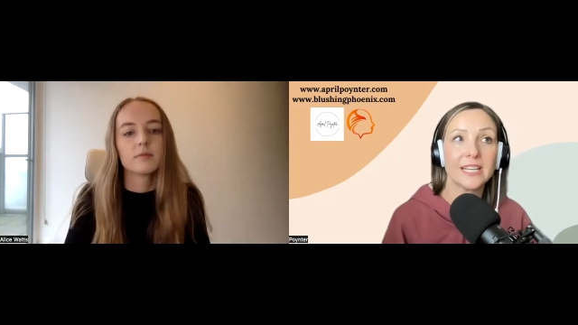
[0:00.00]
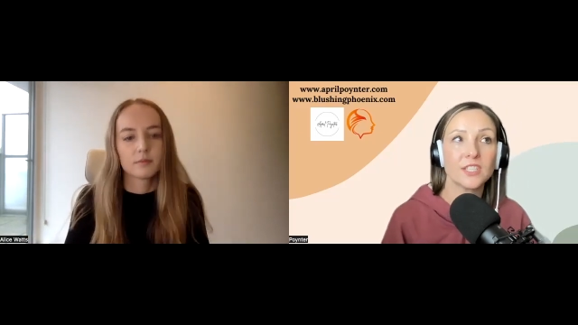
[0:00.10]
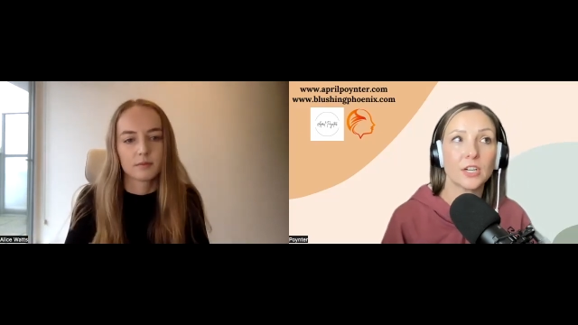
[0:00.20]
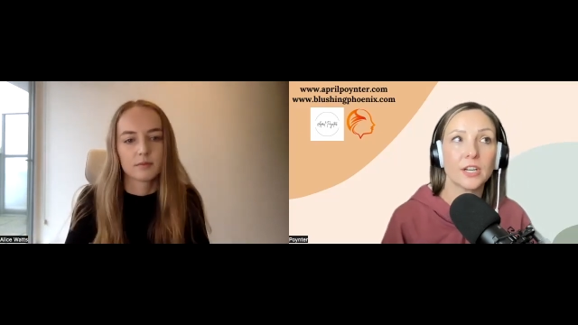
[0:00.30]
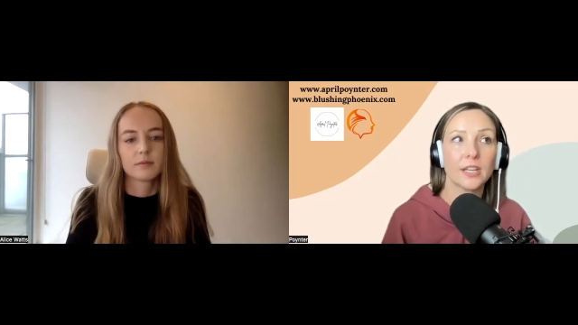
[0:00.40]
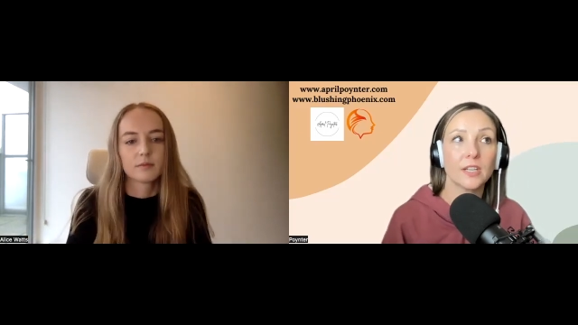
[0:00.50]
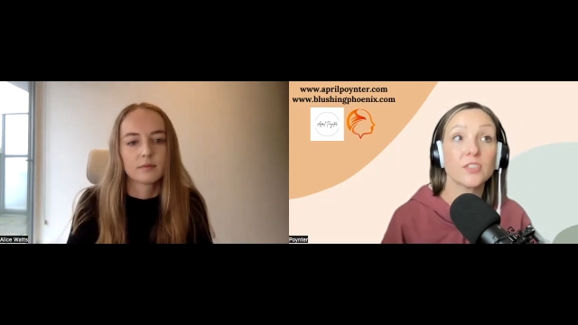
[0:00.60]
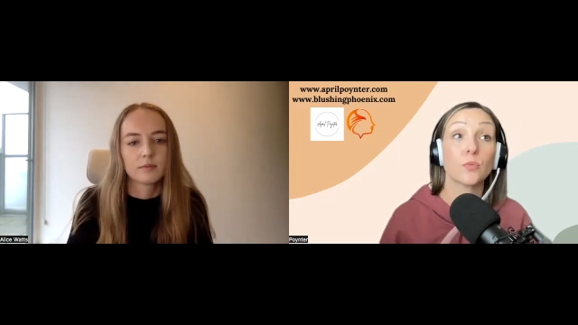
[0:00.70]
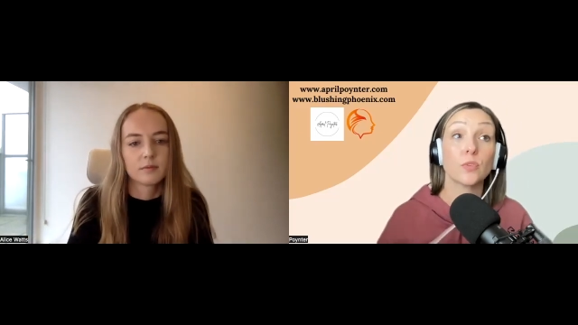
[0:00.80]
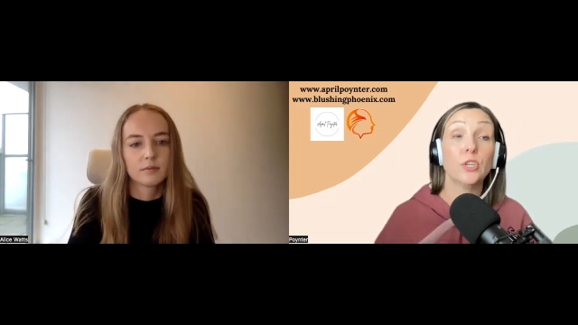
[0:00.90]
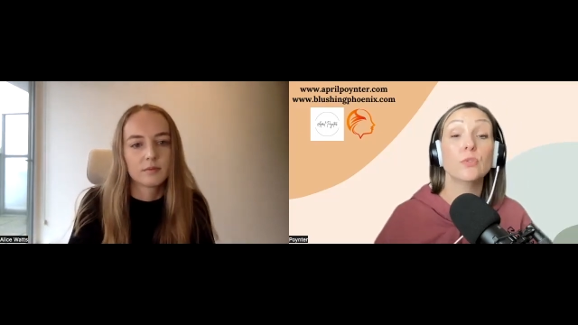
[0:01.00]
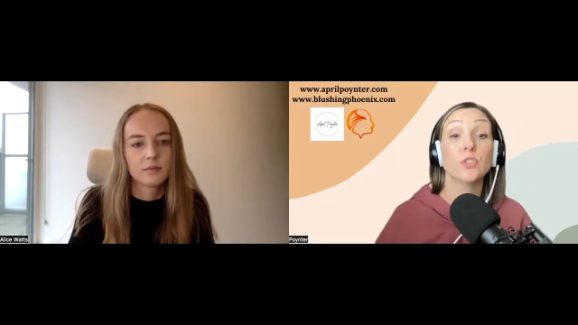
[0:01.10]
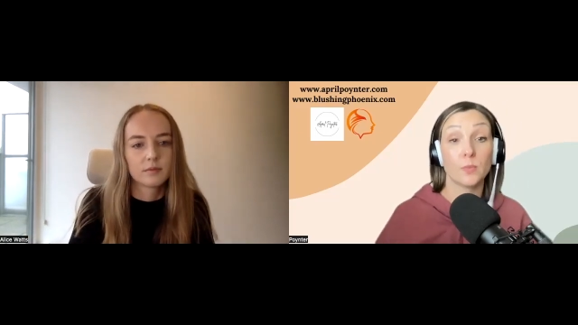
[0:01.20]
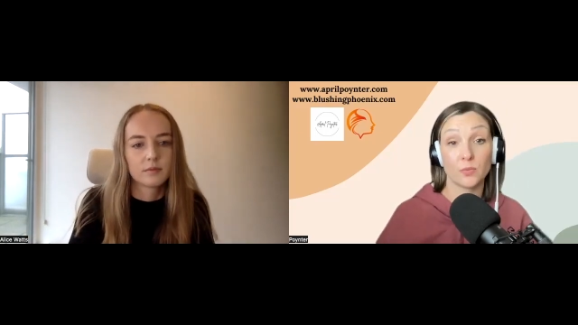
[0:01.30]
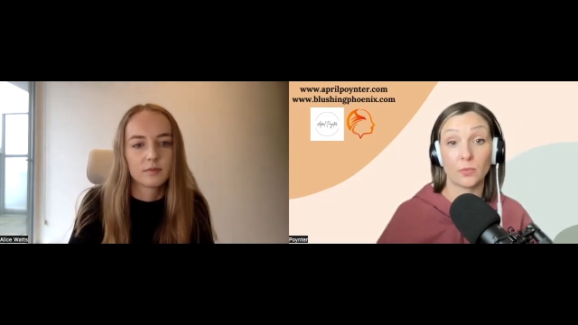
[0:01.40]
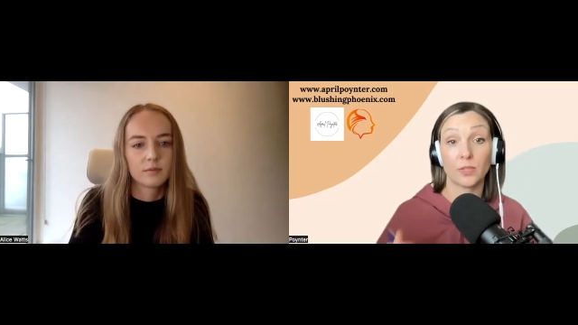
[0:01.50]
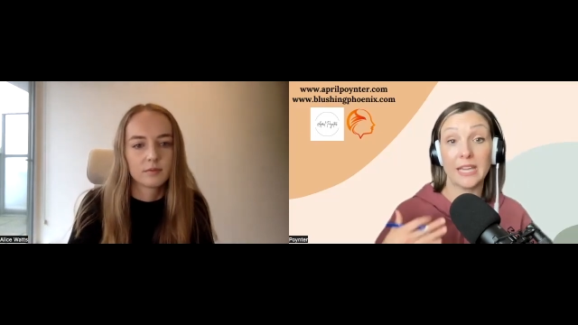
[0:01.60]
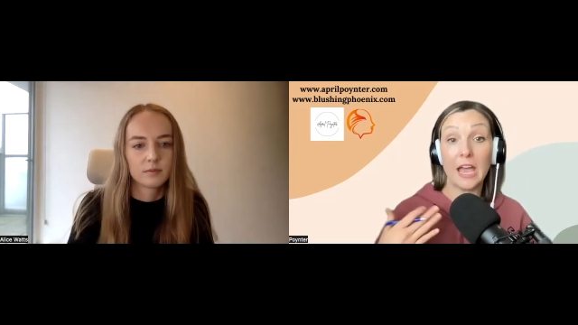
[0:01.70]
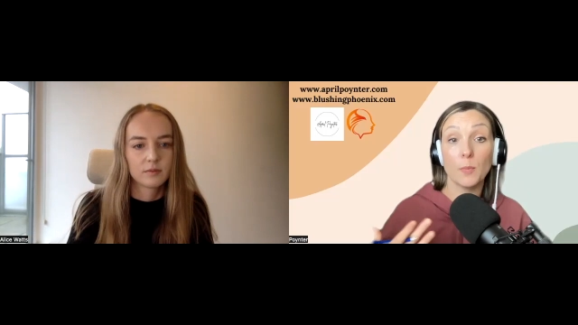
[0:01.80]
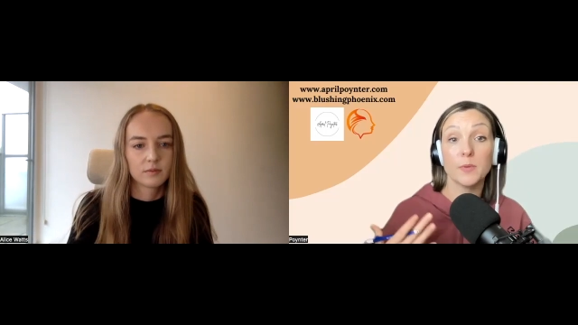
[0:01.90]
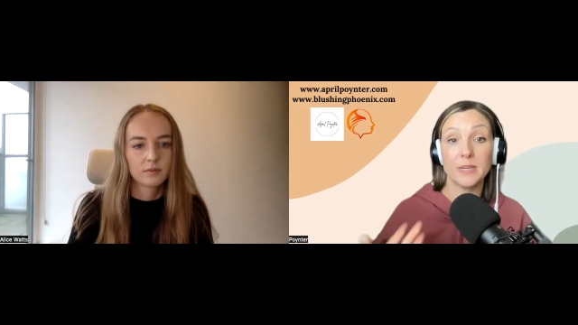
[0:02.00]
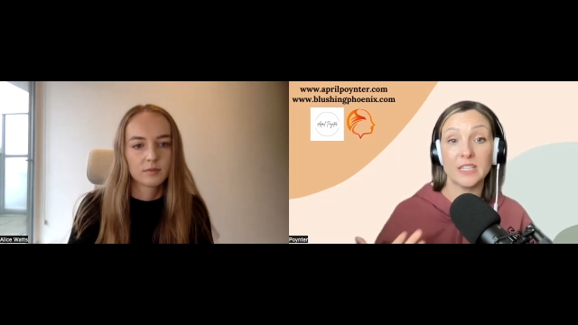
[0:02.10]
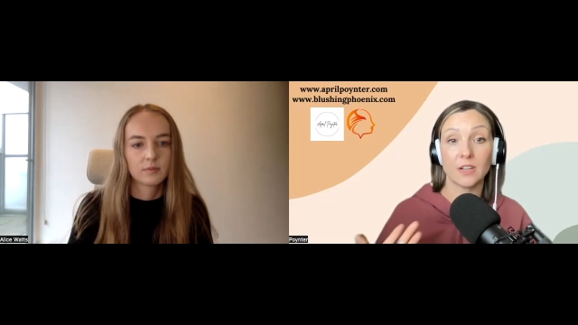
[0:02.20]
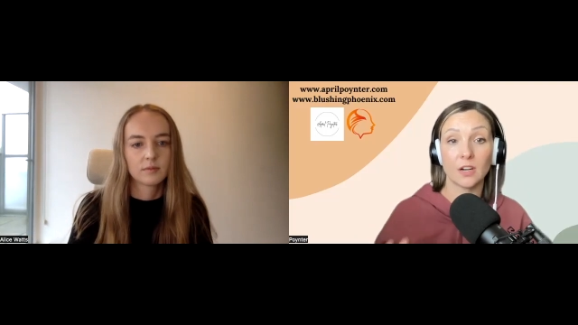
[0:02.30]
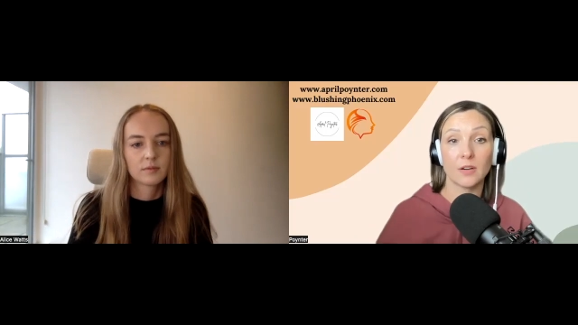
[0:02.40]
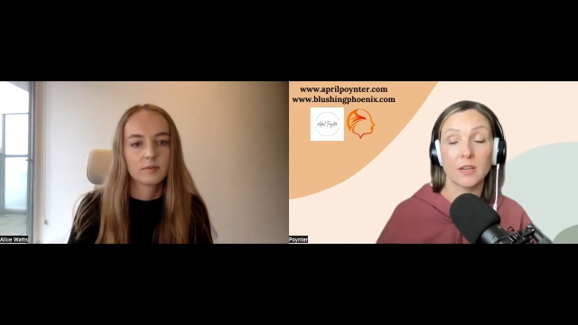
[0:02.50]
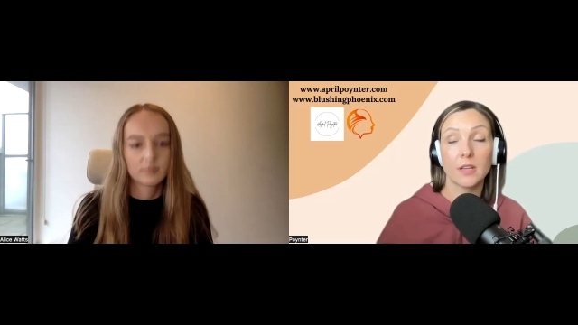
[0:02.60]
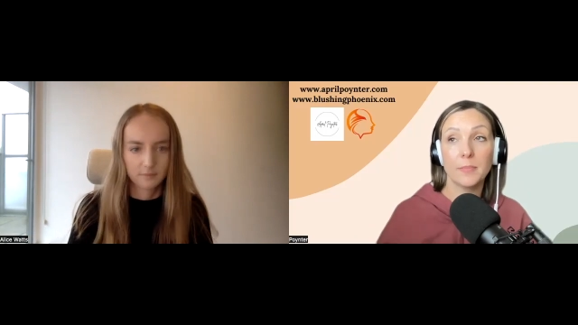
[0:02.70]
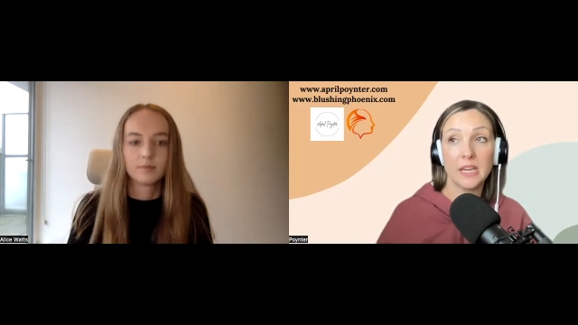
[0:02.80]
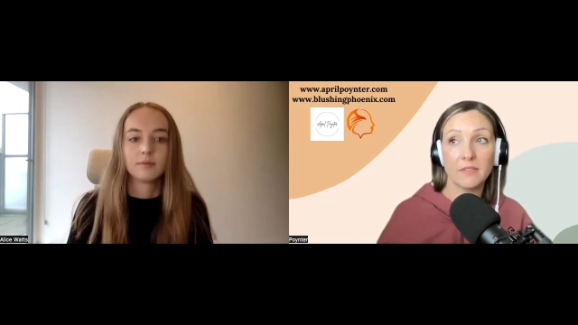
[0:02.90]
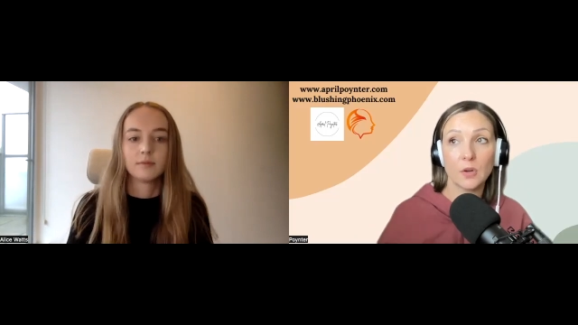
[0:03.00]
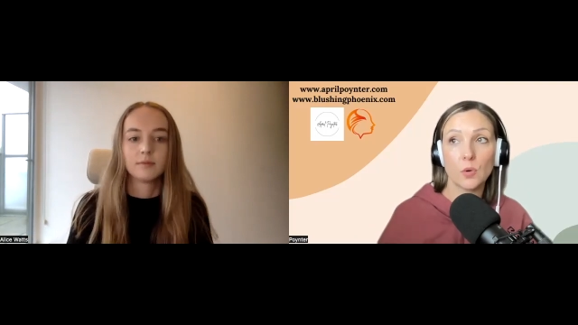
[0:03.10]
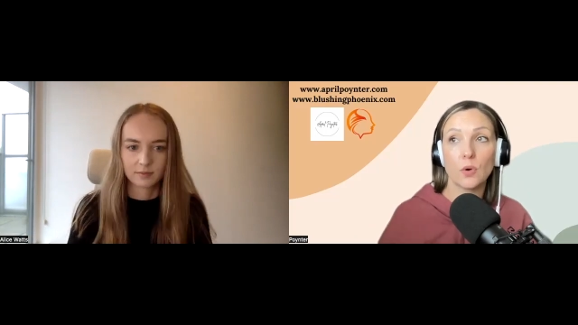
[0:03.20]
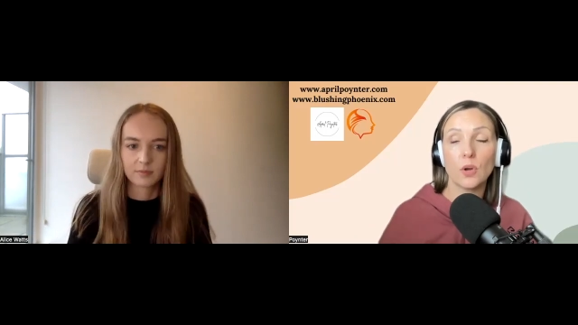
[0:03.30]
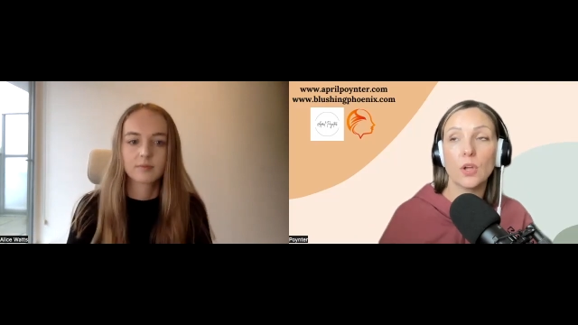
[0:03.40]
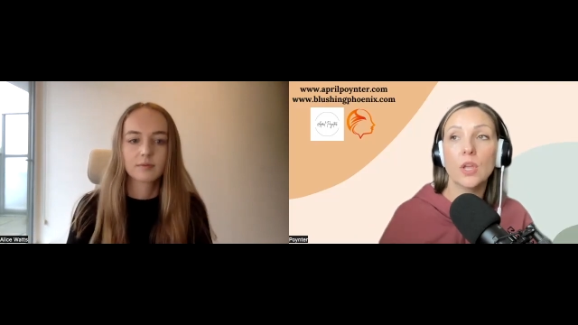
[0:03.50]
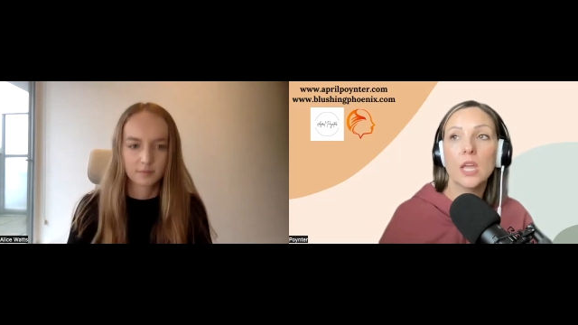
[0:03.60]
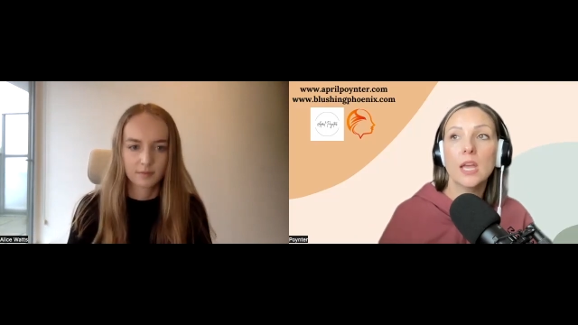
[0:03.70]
Speaker 1: I started. So YouTube is what really helped me start being mm-hmm. vocal.